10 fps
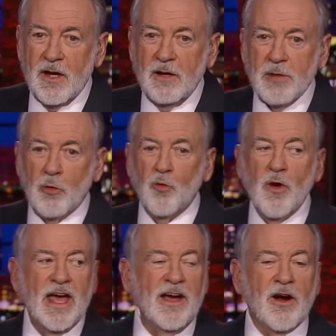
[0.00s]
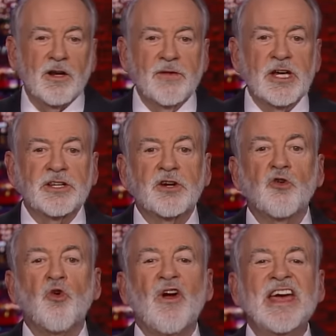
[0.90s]
But we are living in the
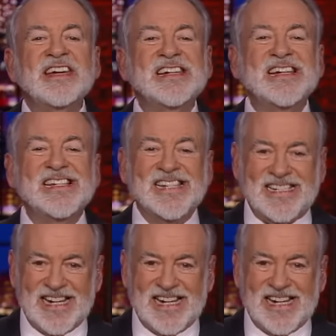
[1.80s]
crazy